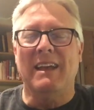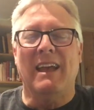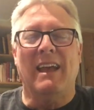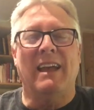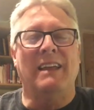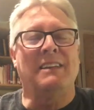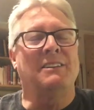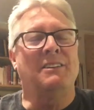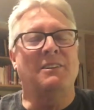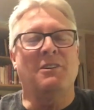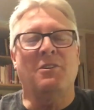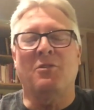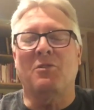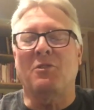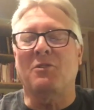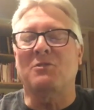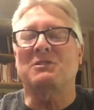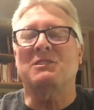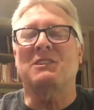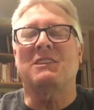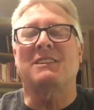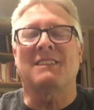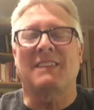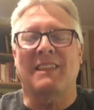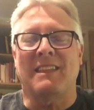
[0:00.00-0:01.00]
And
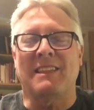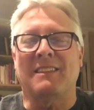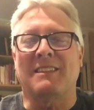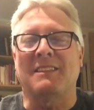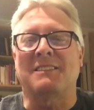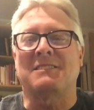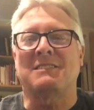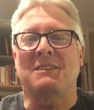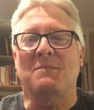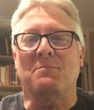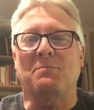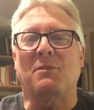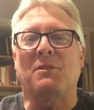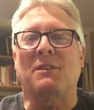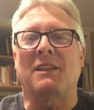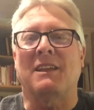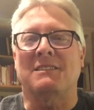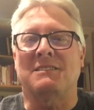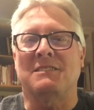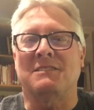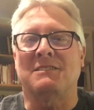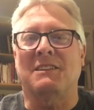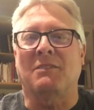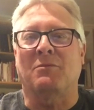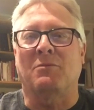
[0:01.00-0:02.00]
those are the simple
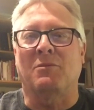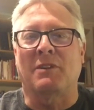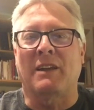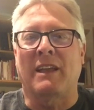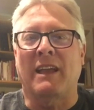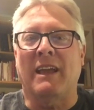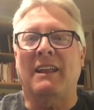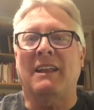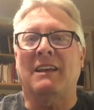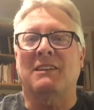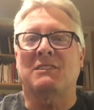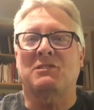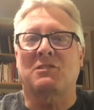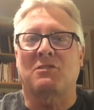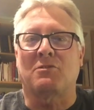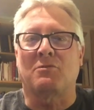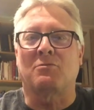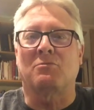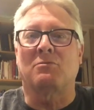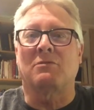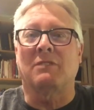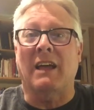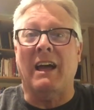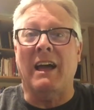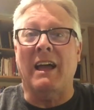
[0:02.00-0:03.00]
lessons that will get us
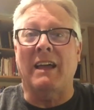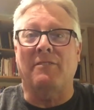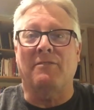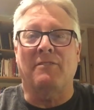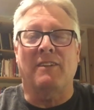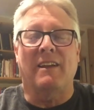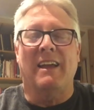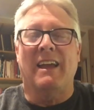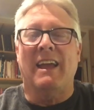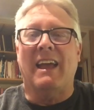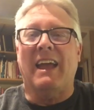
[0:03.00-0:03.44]
through life.